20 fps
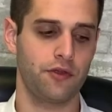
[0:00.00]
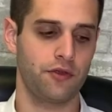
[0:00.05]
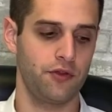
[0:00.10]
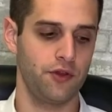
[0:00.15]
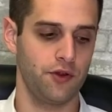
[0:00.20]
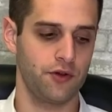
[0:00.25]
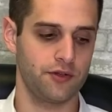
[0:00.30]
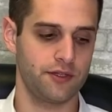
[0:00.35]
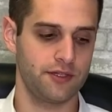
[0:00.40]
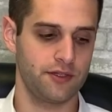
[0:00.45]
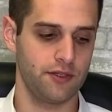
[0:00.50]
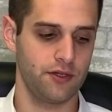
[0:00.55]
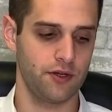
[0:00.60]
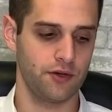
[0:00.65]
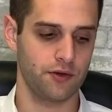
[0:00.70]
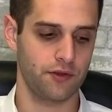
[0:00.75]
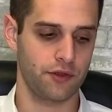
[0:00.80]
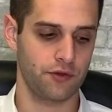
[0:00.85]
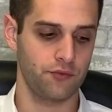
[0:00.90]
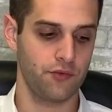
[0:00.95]
your,
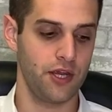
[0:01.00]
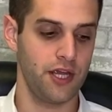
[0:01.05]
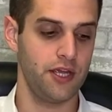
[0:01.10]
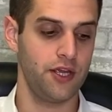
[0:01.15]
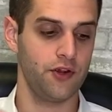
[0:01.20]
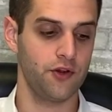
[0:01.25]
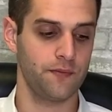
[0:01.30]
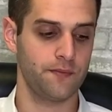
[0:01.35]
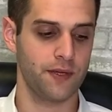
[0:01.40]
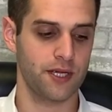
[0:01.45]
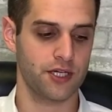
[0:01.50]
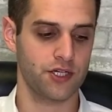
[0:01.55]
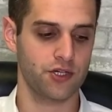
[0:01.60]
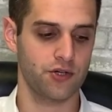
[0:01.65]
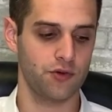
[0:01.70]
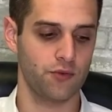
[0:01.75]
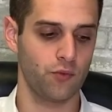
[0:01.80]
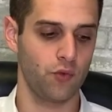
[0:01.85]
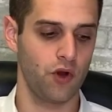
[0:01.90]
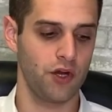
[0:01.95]
your three-year
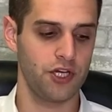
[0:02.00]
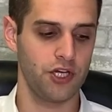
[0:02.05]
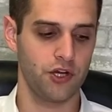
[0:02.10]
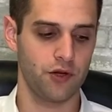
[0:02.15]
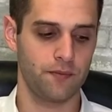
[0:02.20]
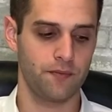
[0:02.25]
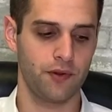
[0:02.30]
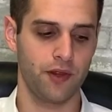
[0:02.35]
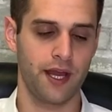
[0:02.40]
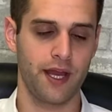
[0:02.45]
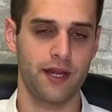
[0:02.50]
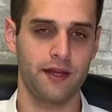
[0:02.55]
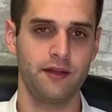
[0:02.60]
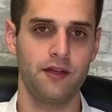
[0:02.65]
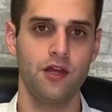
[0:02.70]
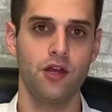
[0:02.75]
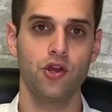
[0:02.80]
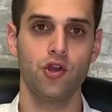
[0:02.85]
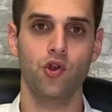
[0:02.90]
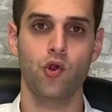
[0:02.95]
picture, one-year plan,